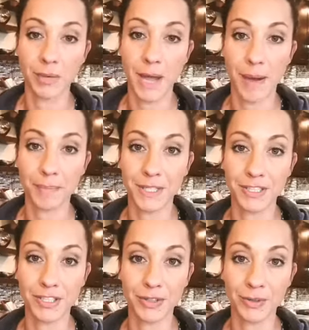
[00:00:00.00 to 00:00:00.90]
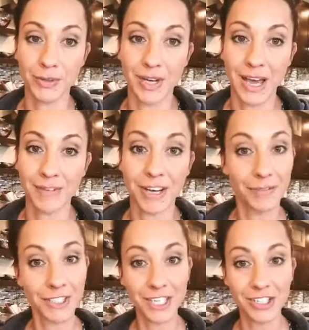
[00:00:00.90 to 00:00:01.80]
I'm happy to have a
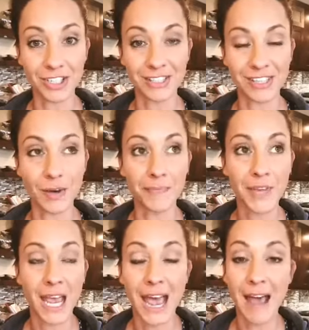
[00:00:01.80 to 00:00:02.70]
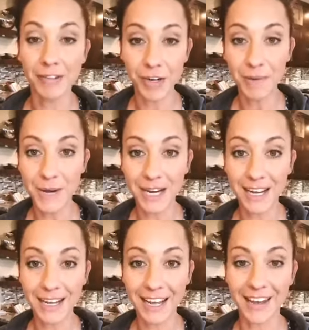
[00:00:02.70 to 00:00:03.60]
conversation. So, have a great
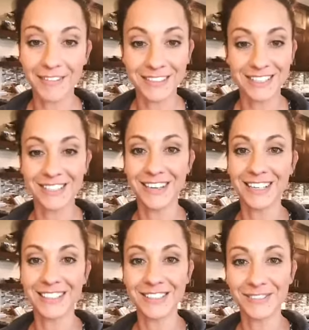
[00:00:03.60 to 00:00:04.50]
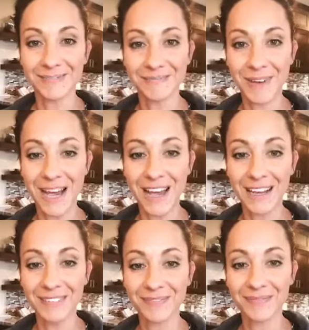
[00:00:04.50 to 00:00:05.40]
Monday, and we'll see you guys soon. Bye.